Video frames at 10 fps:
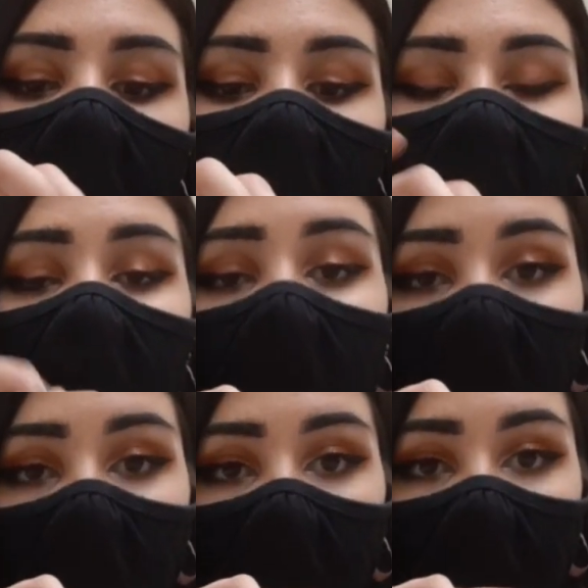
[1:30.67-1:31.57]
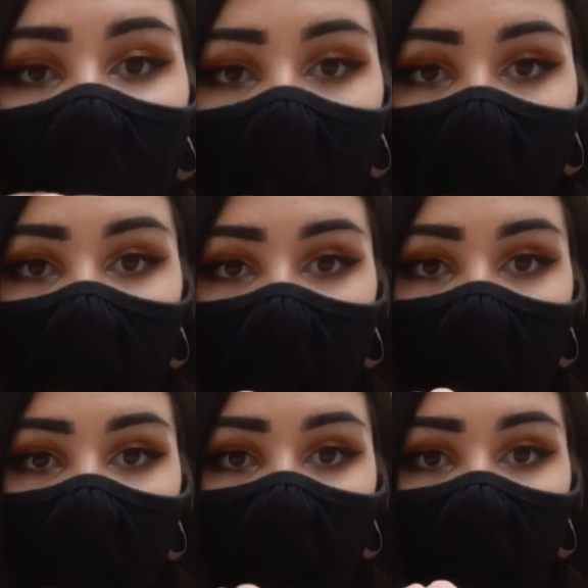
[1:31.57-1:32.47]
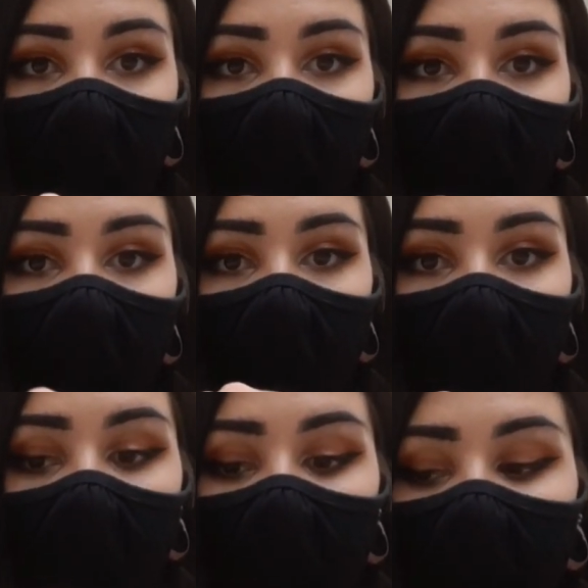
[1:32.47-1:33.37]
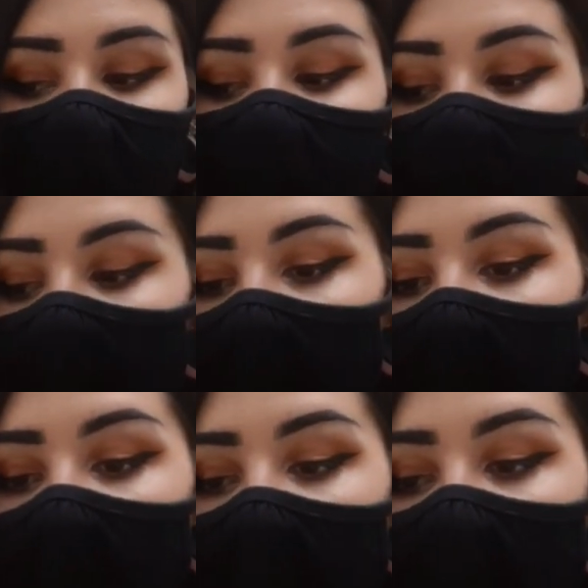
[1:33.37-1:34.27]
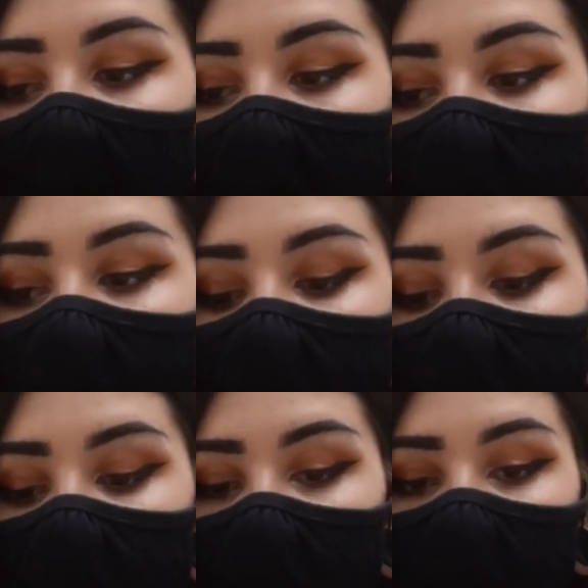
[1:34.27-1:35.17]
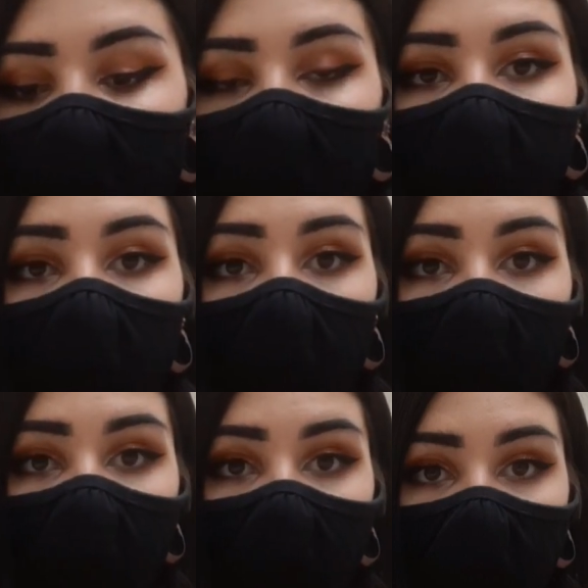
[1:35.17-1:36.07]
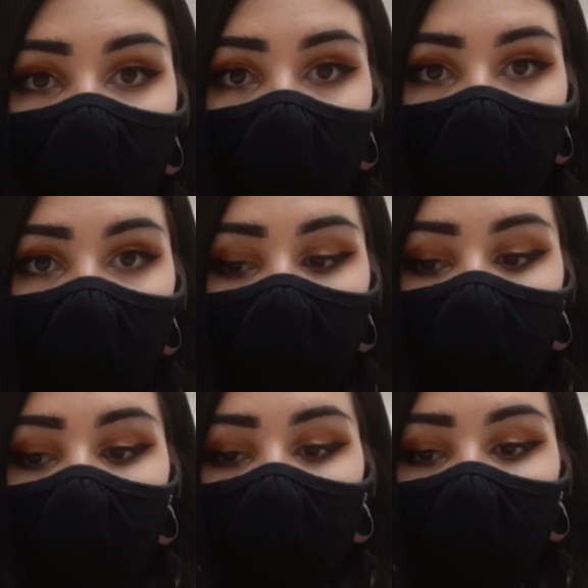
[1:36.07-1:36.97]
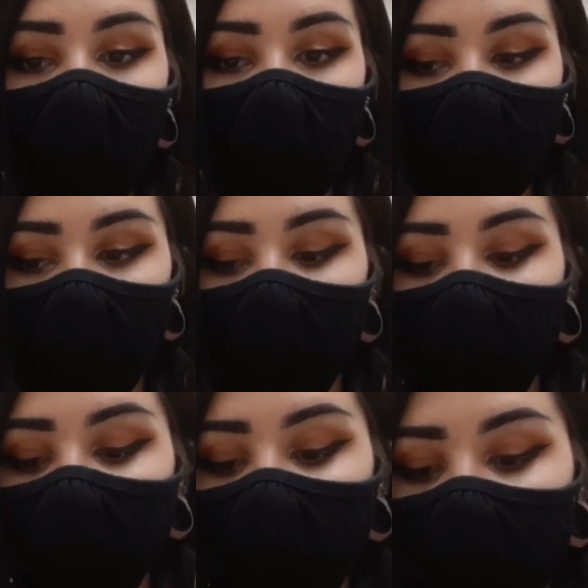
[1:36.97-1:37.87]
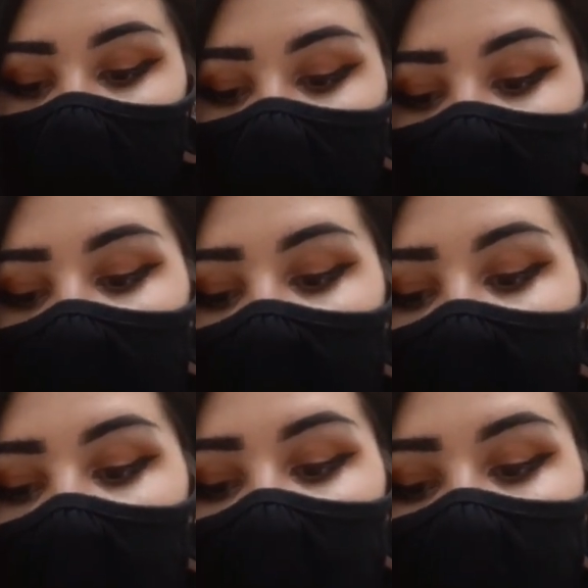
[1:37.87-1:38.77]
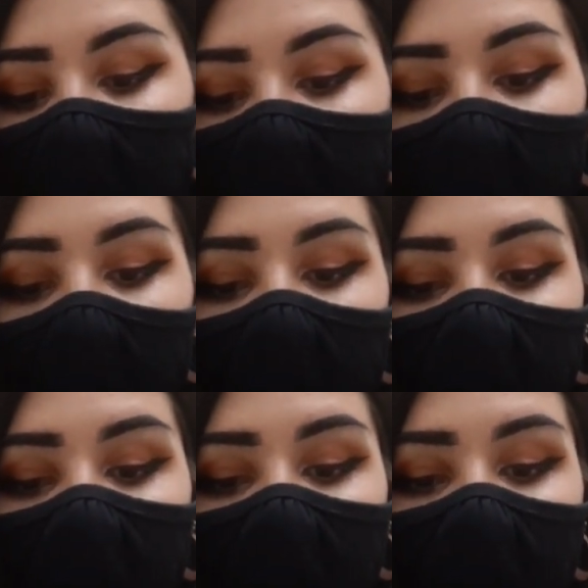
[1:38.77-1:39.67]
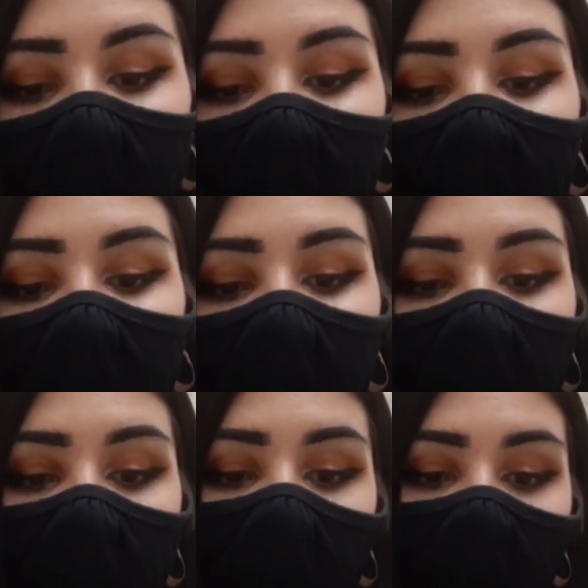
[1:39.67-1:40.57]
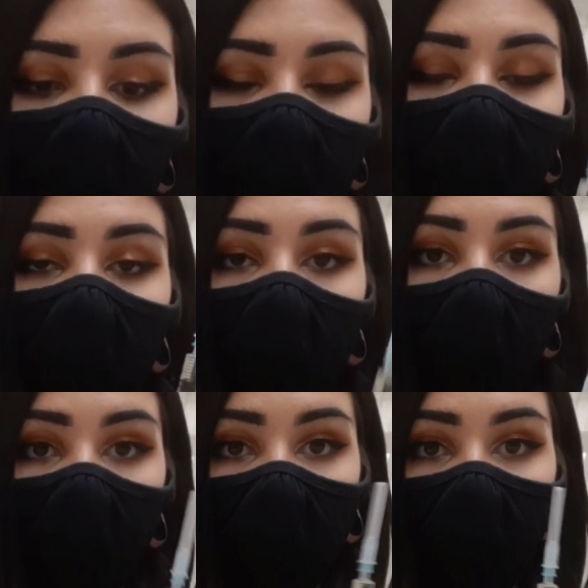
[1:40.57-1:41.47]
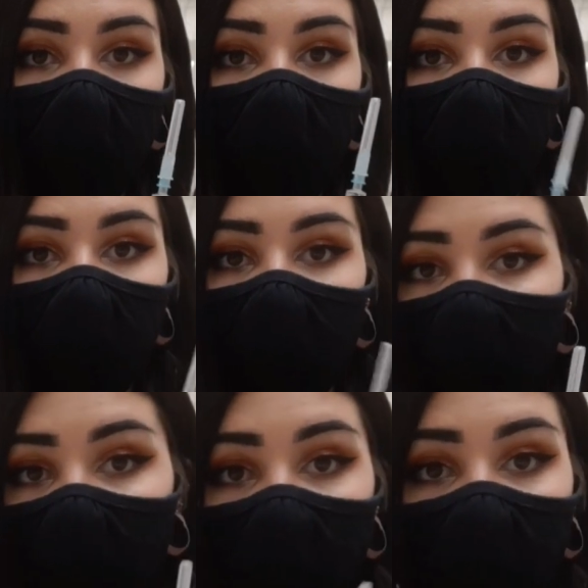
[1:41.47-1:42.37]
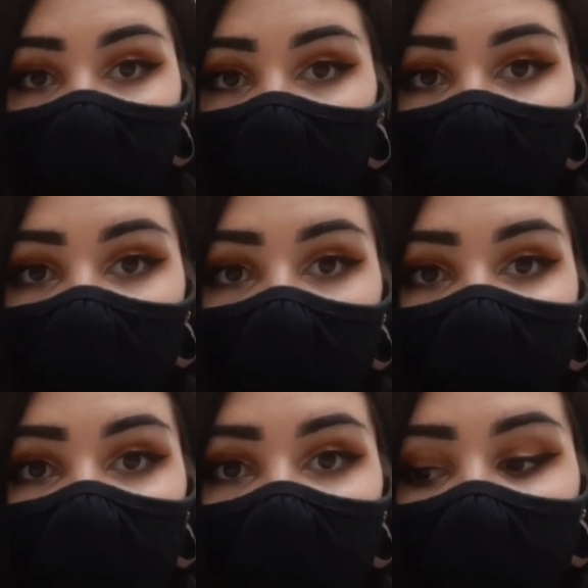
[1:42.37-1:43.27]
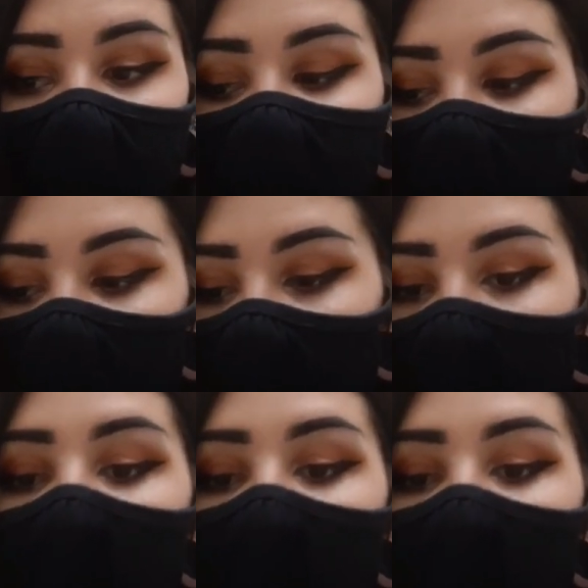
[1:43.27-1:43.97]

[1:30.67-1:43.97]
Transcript: pop the syringe top in there, obviously being sterile in both packets. You can wipe this one as well, but it also means that you can't, if you're using one syringe for two different types of medication,